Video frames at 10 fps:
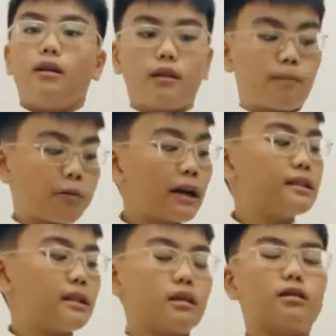the
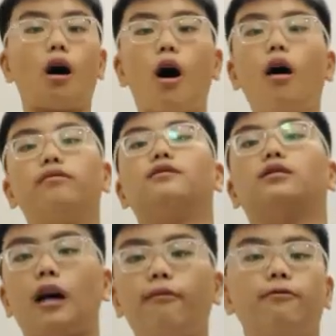prices of
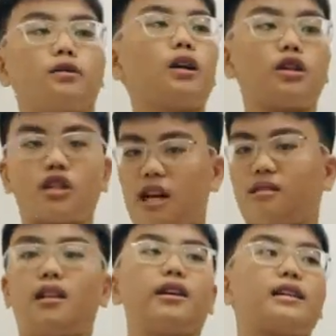stuff such as like